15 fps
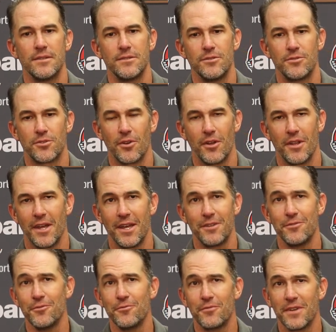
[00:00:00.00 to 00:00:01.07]
you saw a lot
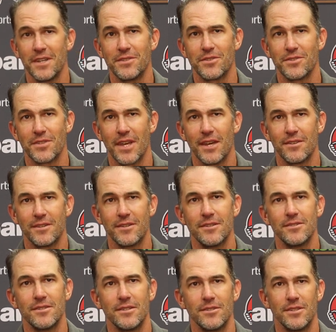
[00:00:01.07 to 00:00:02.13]
of new faces out
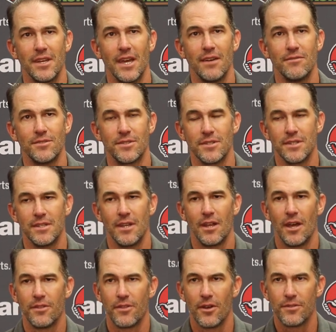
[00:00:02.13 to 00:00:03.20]
there that you haven't seen, and
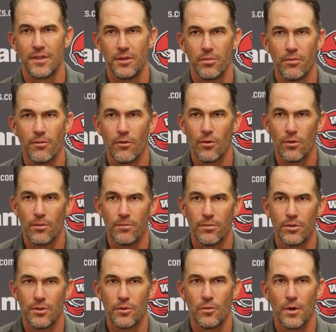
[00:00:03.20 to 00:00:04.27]
I thought they performed
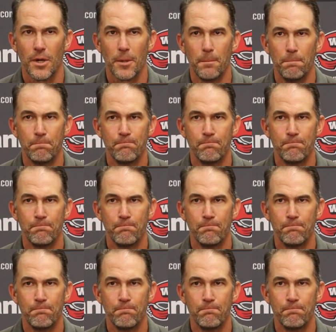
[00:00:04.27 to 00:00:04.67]
pretty well.